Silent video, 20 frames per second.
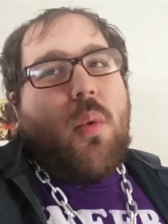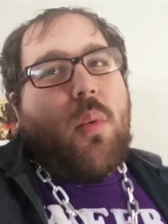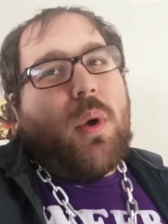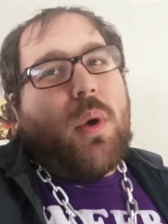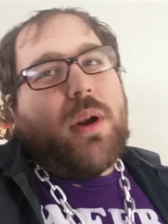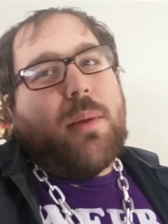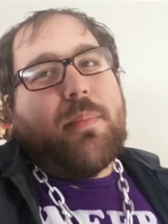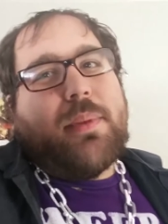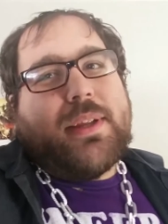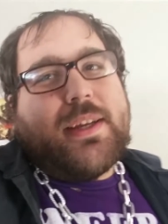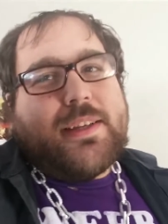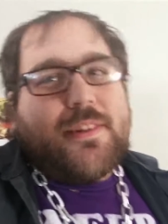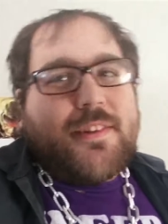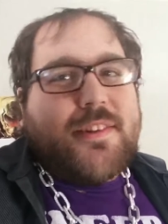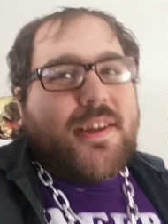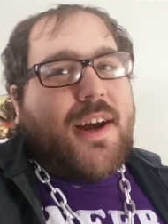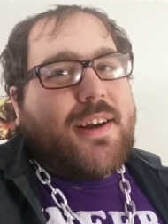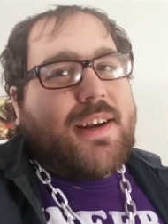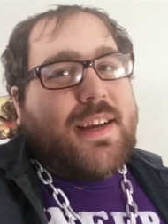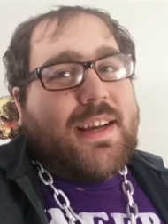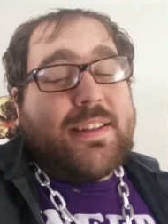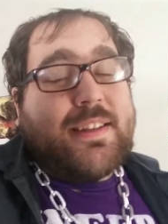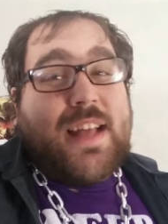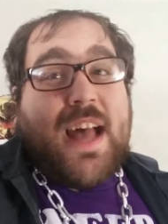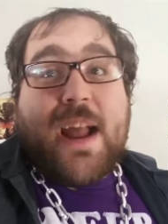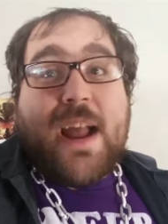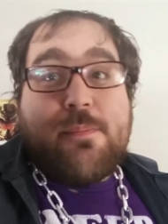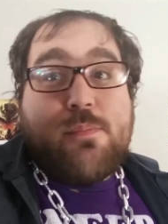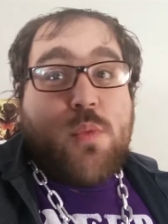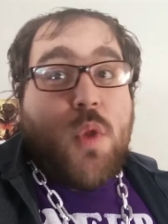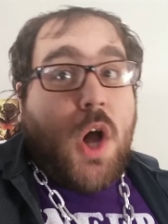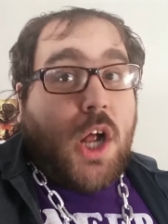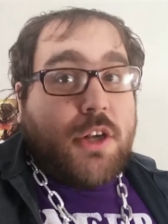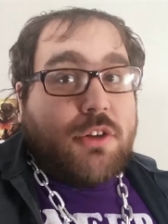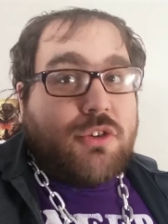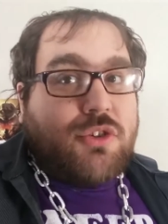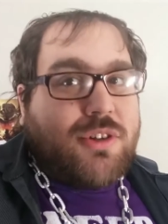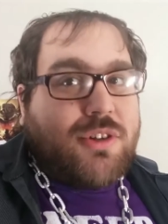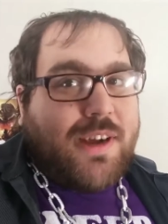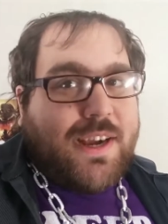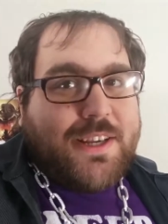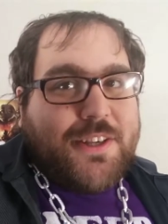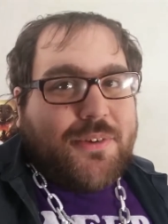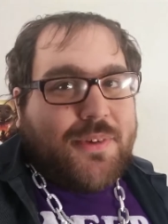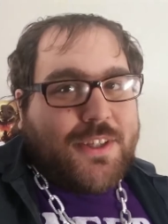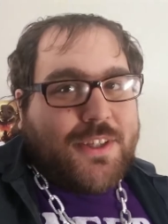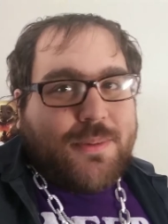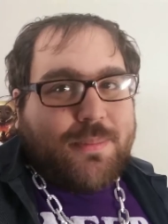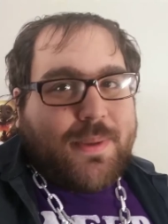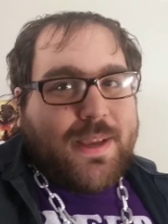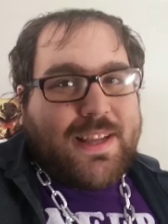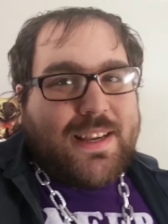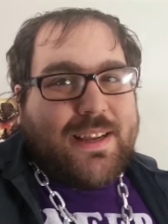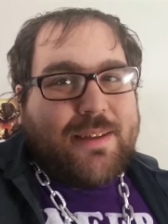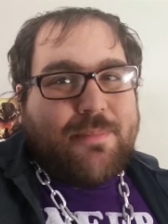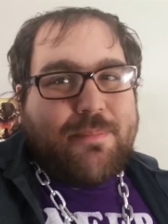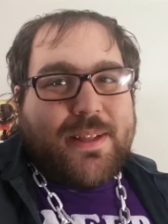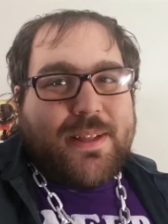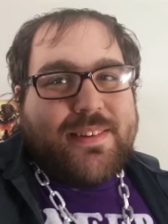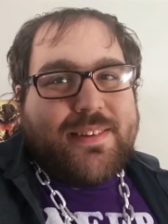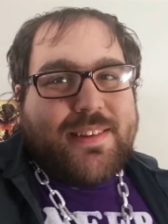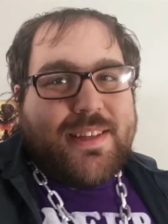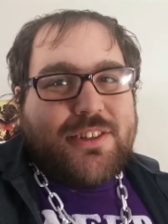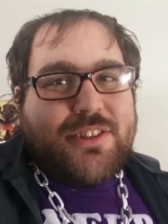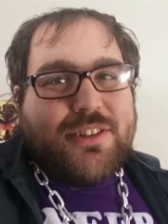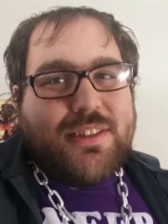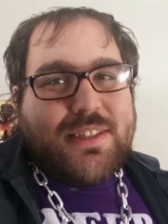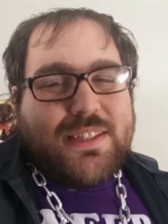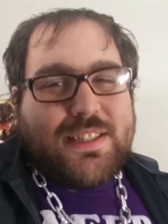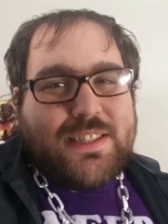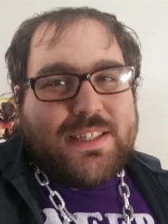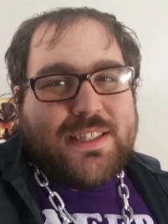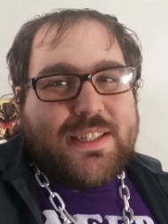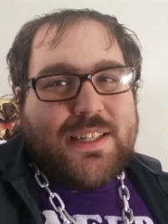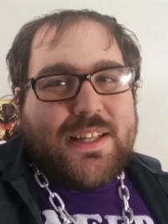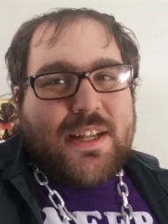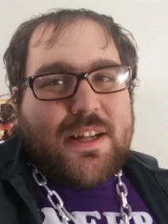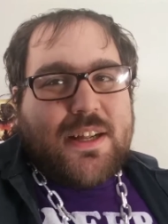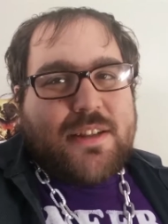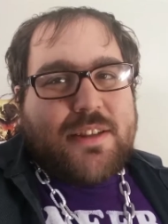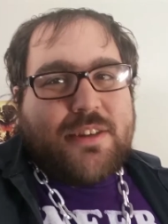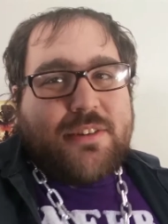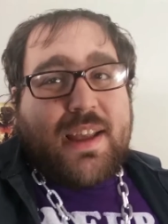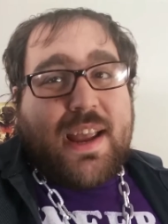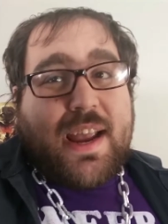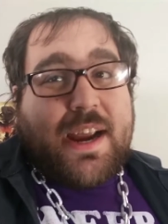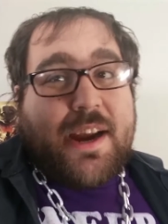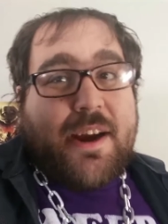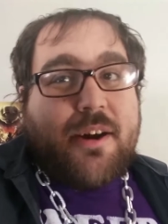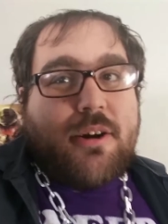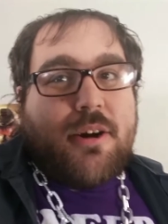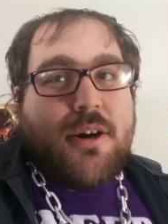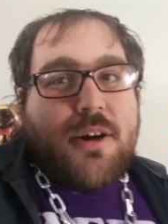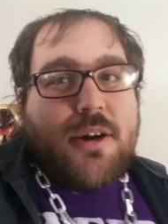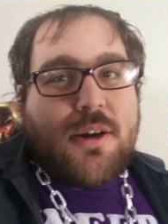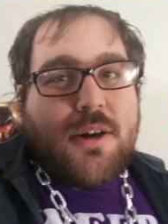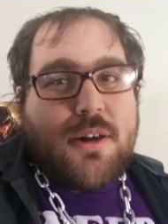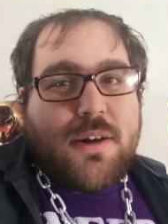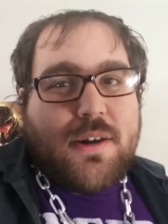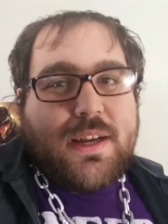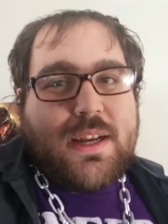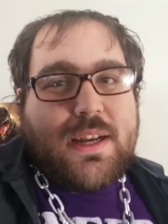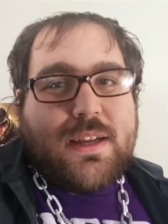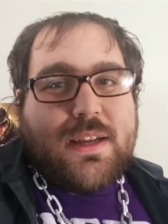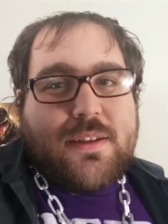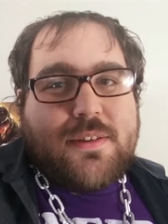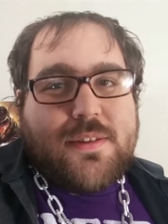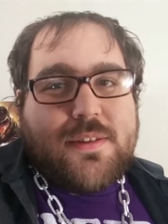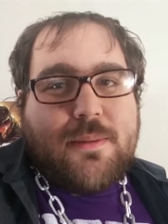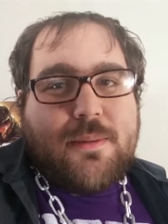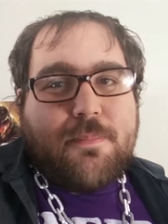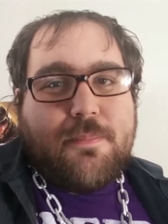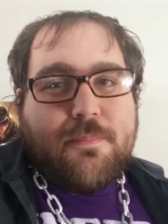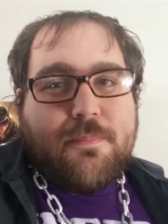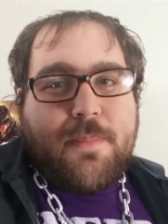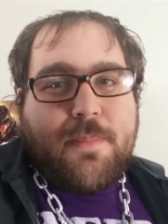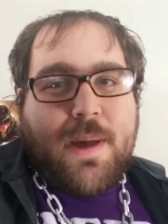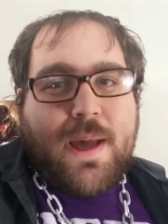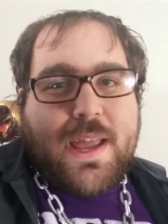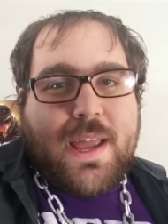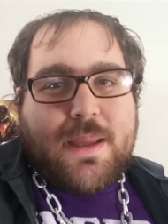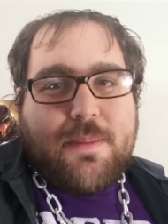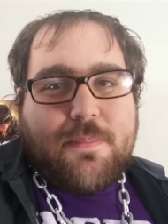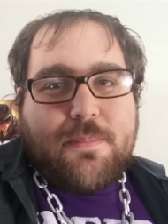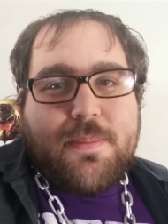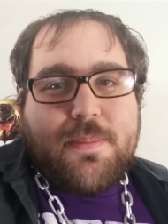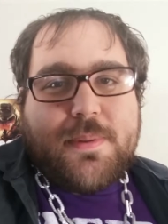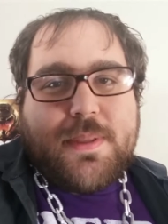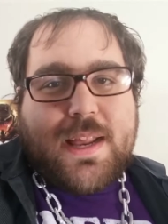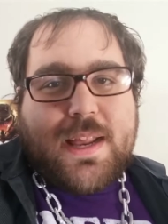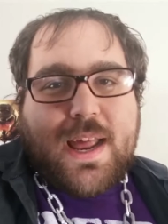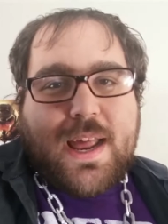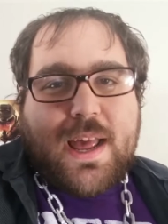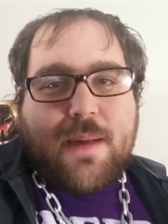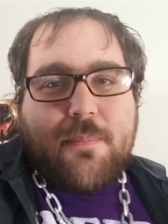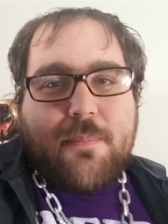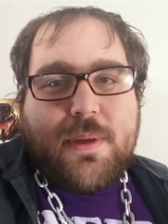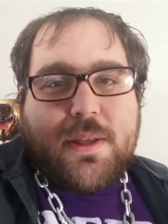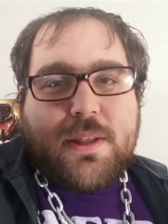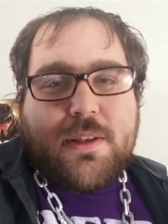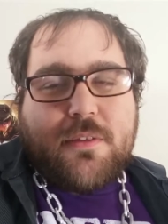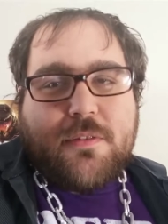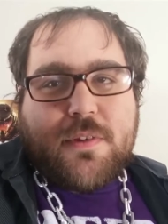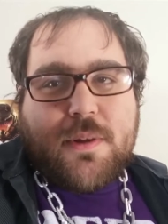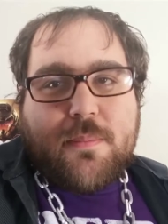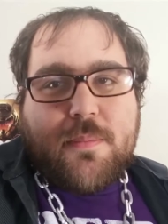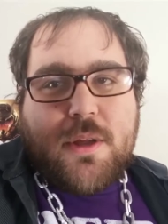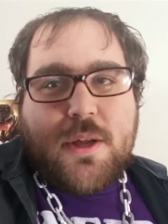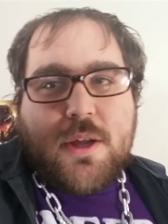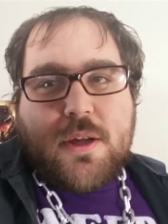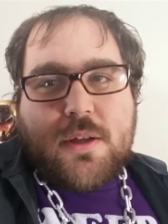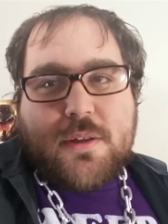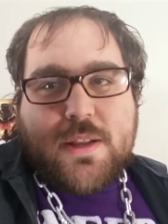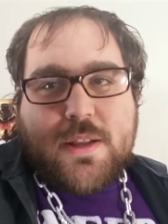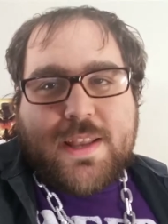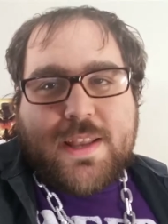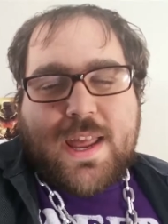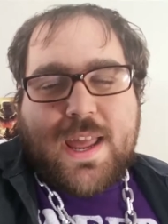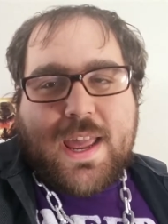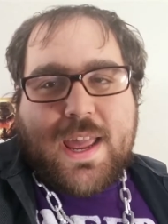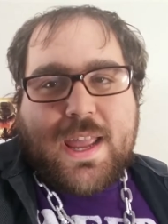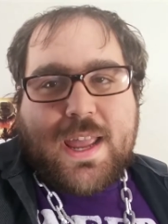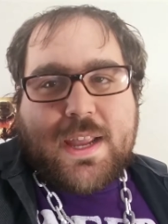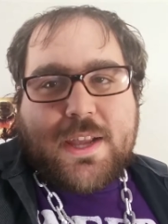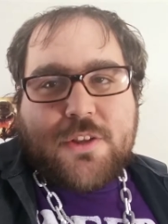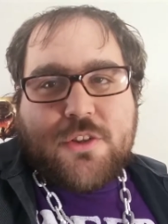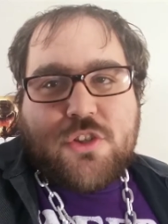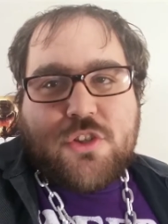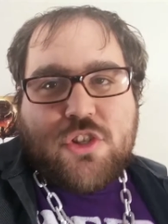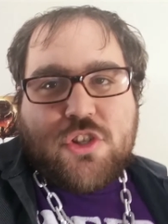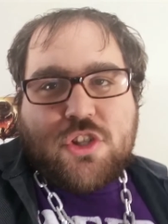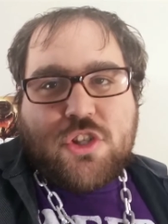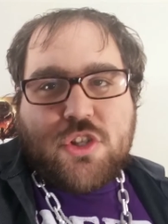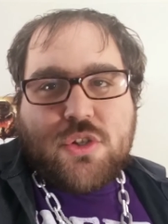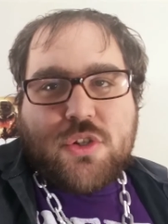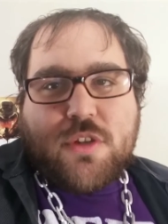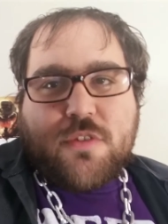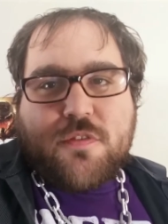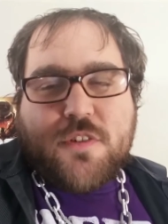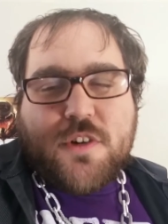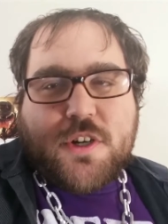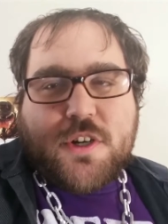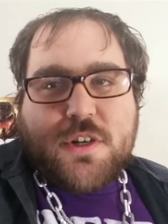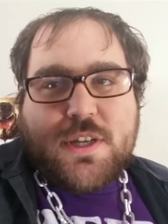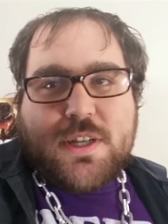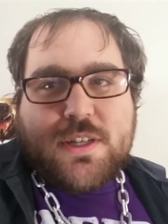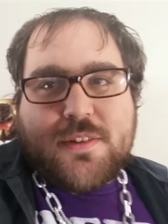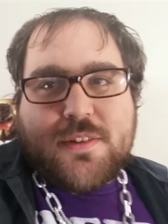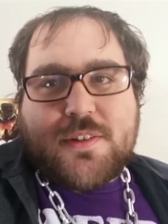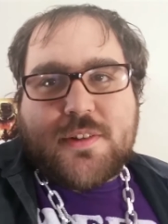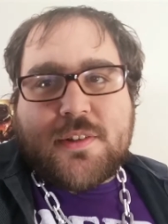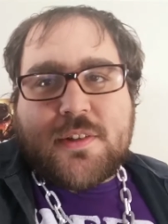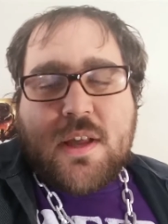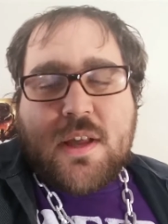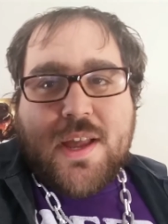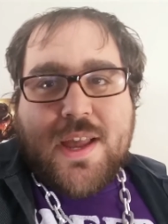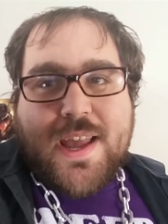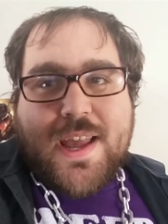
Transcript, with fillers: what a bleeding start is, I'm not trying to explain it, but essentially there's error in the pipe that happens from the tank to the furnace